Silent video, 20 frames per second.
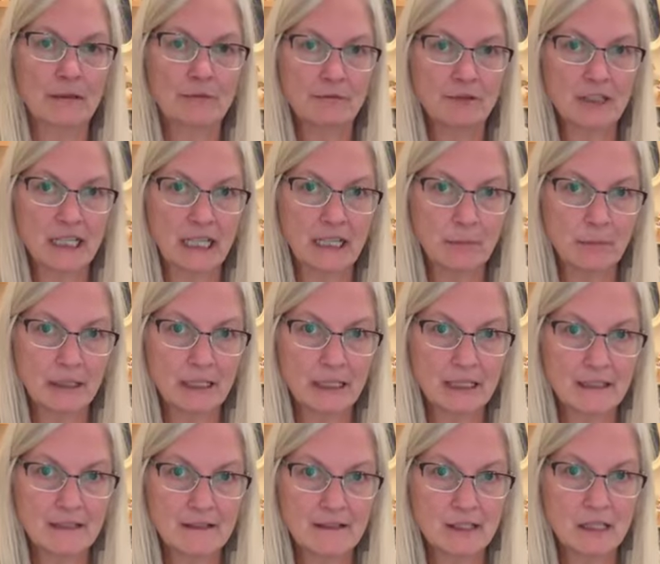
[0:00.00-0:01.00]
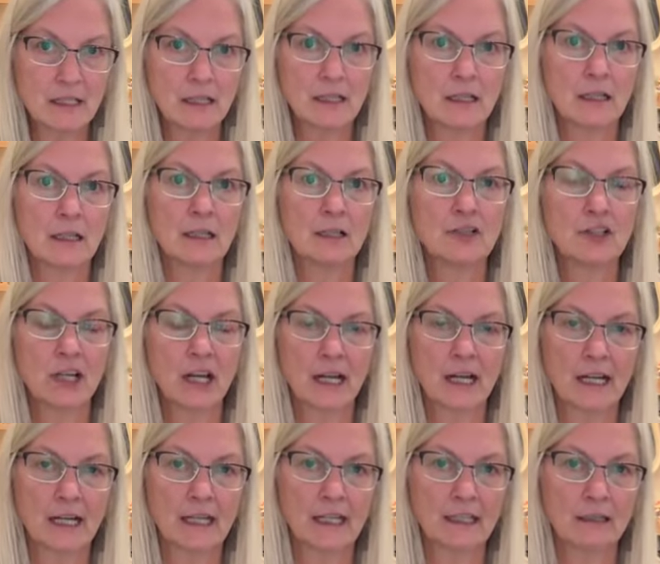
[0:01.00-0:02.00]
them in for 10 minutes.
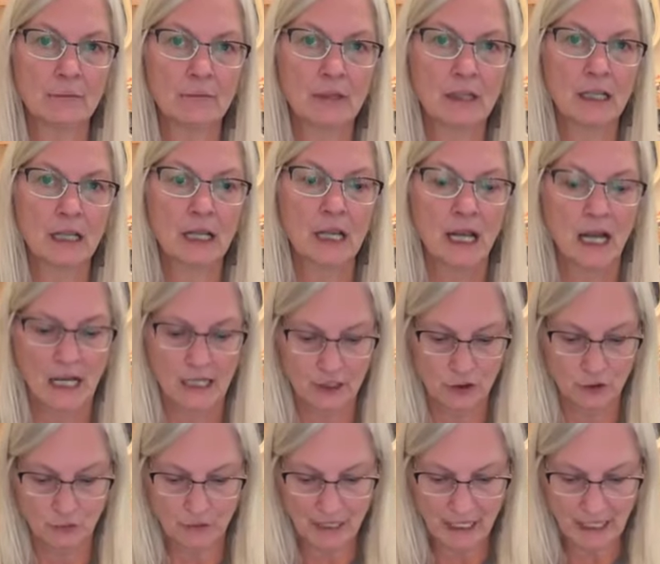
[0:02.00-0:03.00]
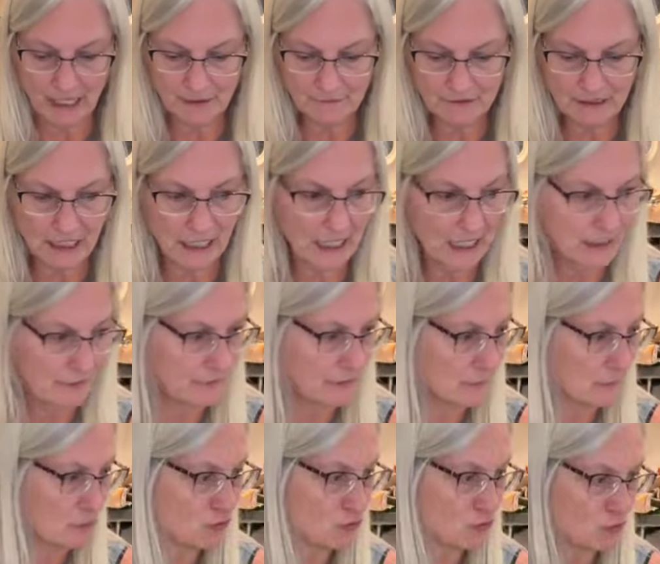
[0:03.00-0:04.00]
Check on them. You have to have
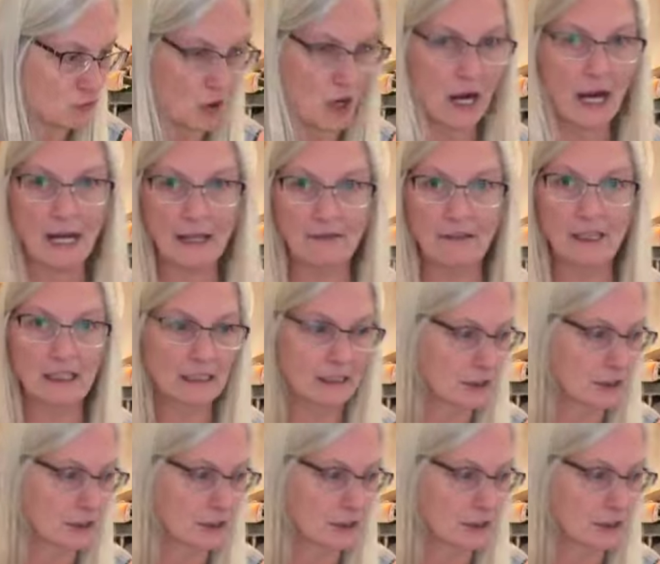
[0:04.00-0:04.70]
them dry.